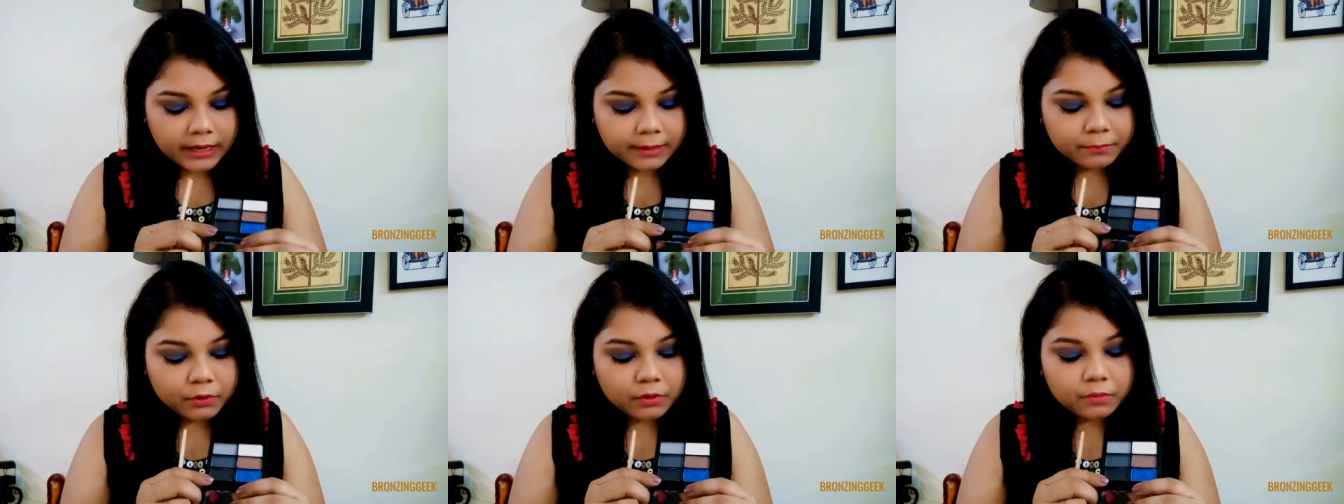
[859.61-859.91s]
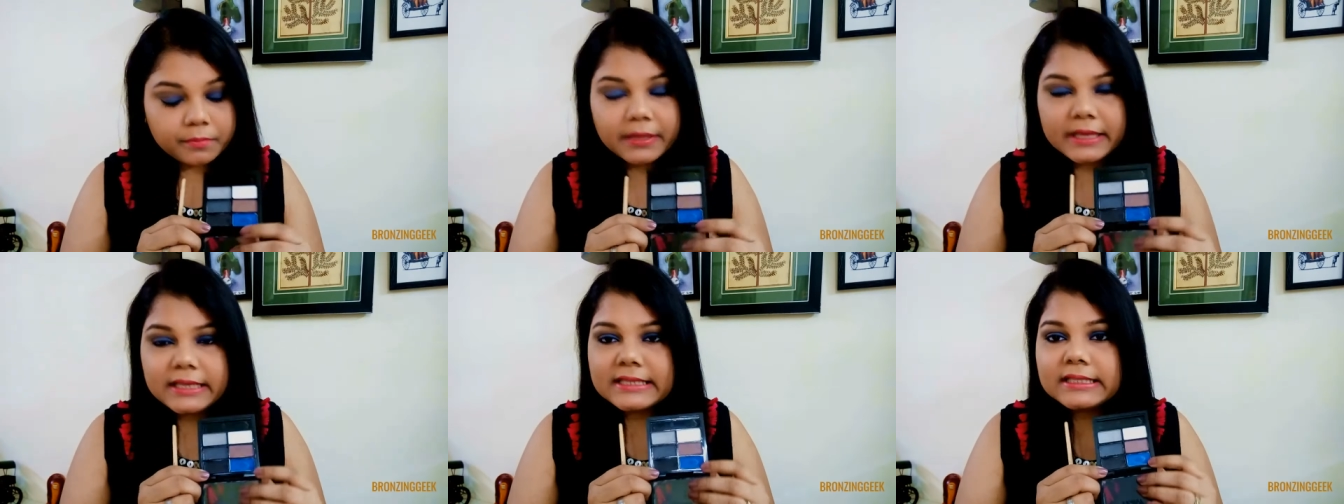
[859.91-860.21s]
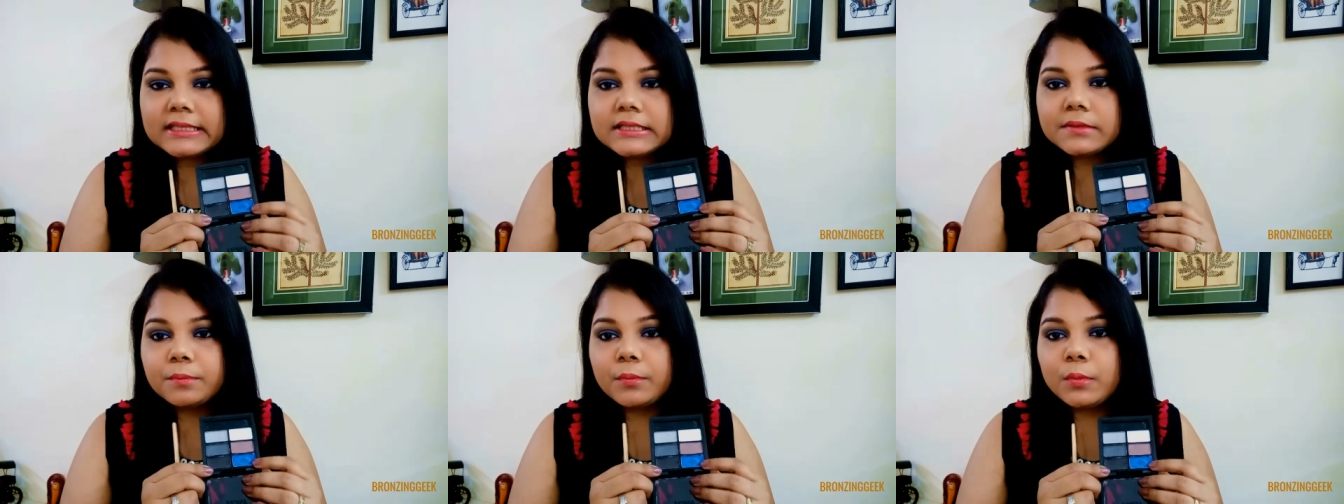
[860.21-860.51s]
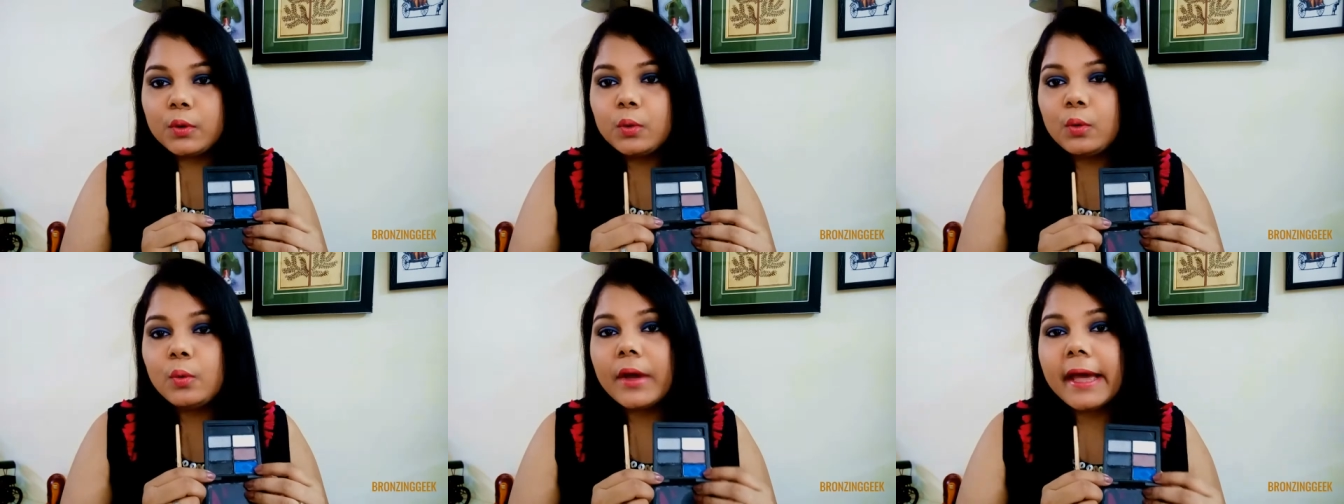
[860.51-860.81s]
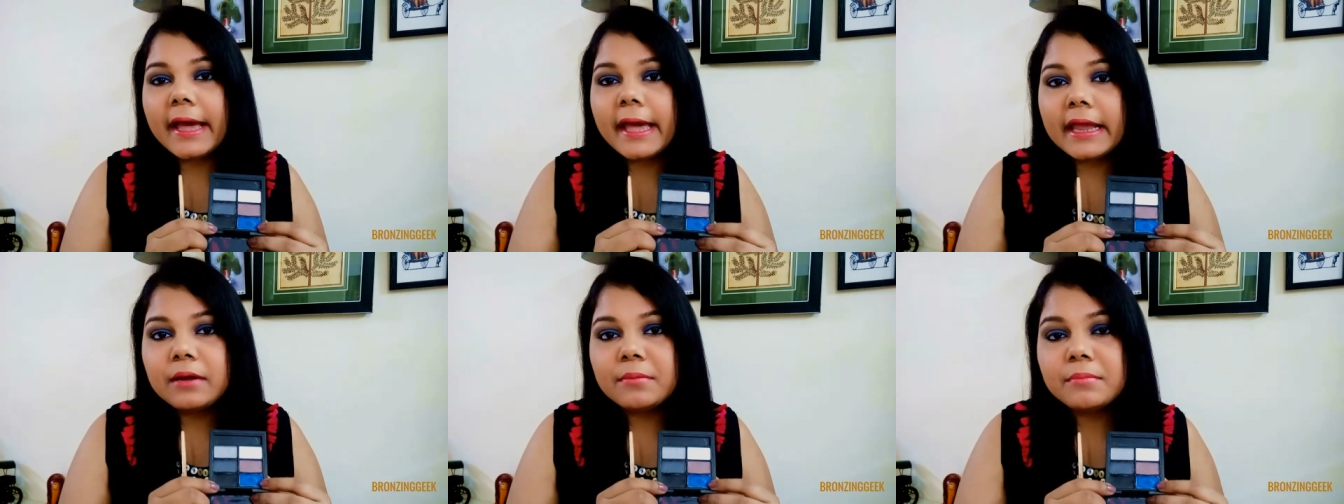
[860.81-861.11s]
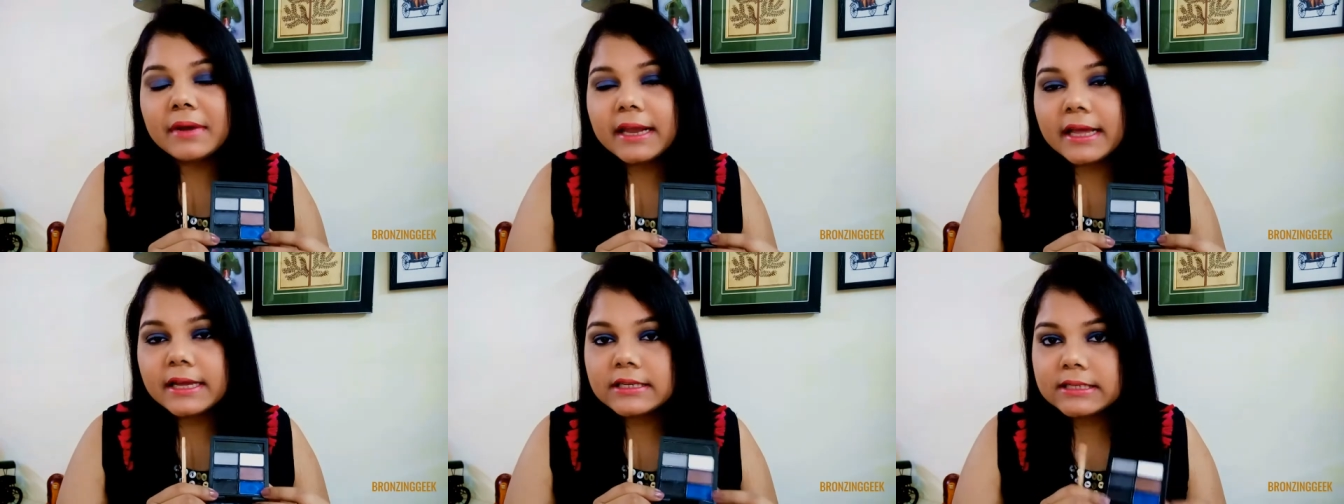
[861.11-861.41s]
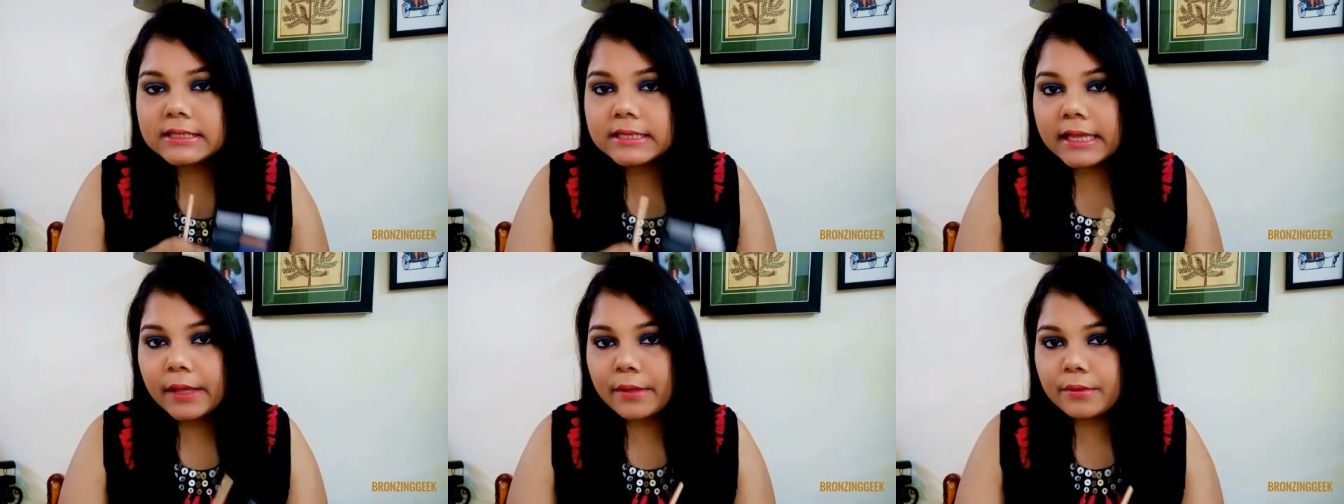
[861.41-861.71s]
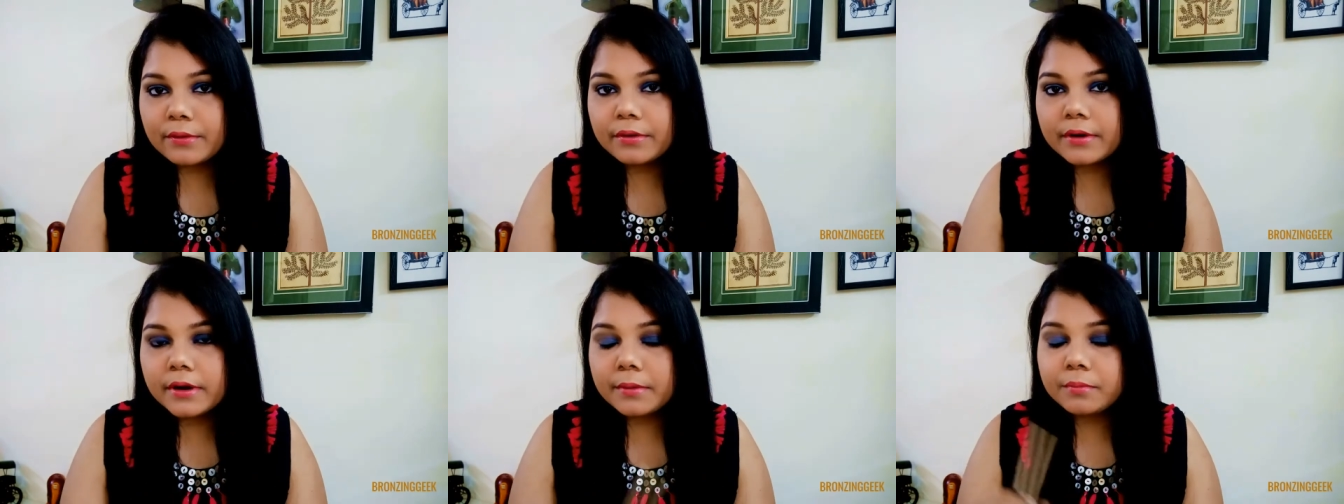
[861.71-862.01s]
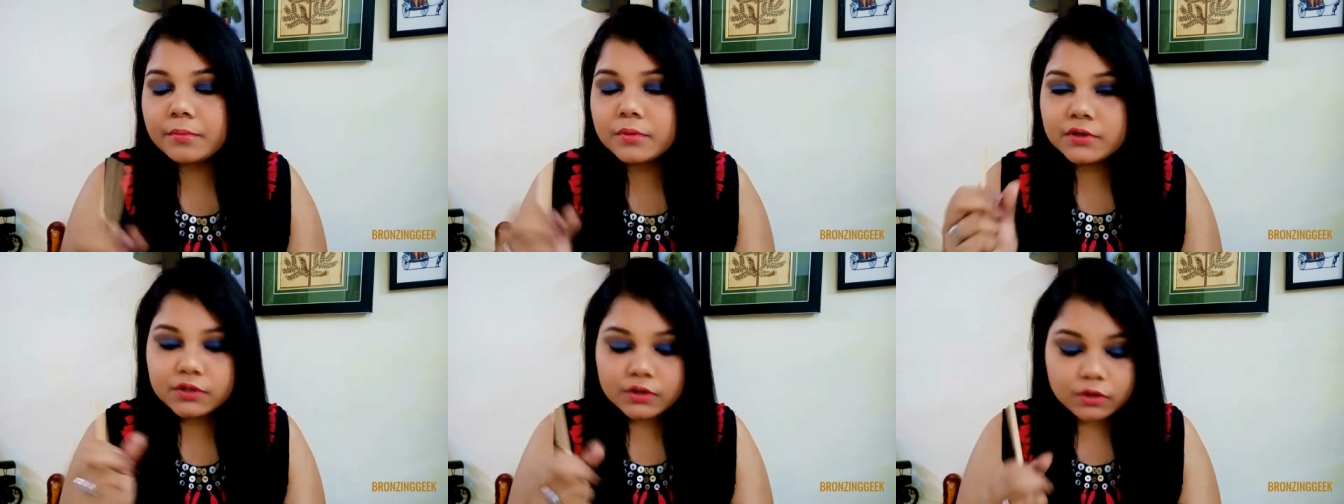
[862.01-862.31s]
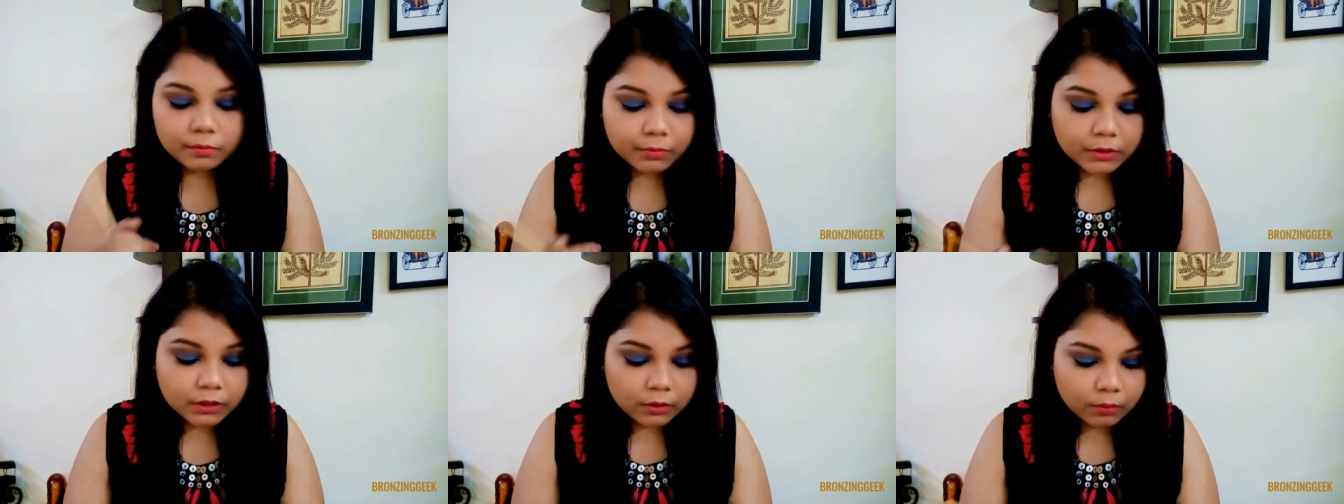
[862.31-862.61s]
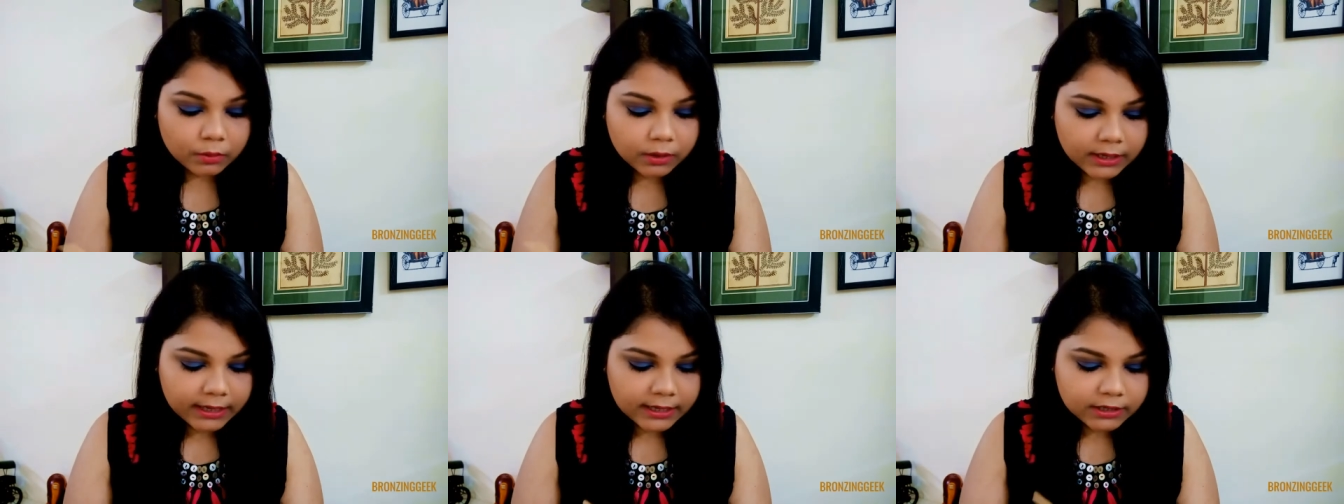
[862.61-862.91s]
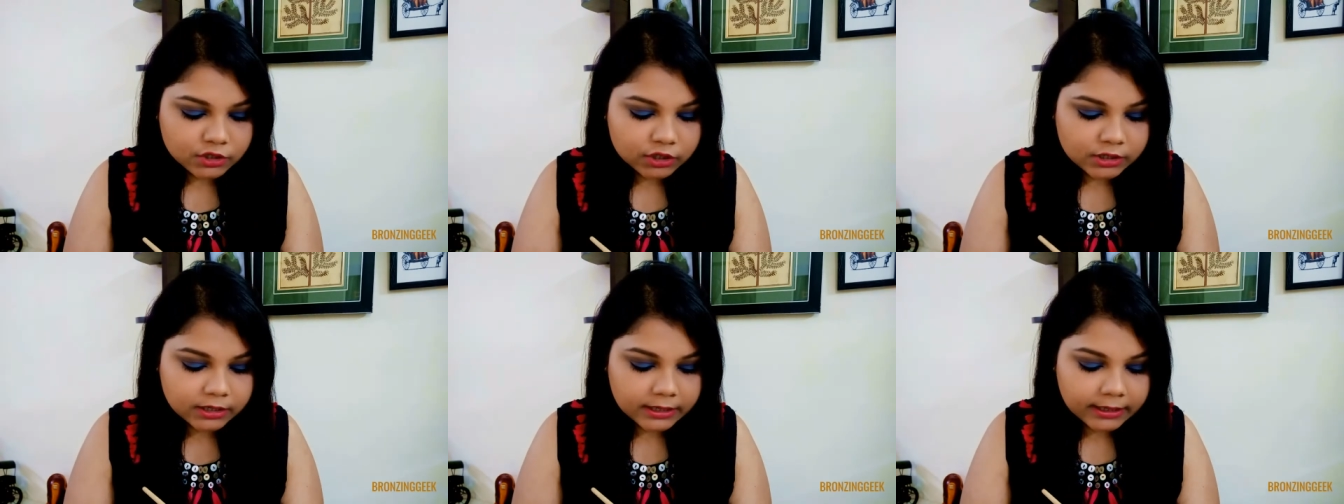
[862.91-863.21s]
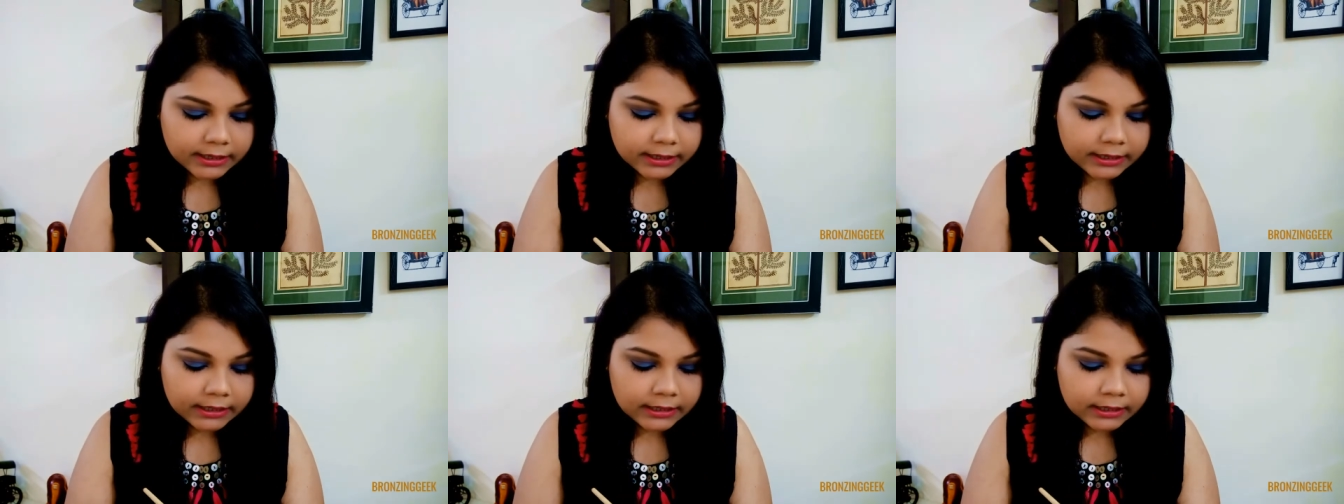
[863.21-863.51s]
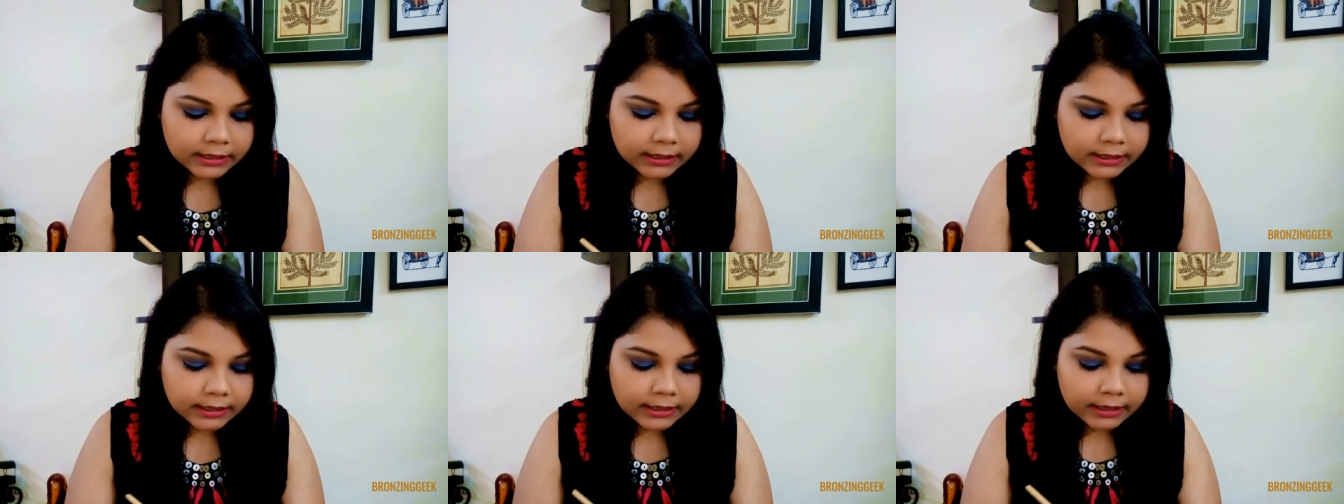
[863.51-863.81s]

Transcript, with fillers: I'm going to mix this blue and black together and put it on my lower lash line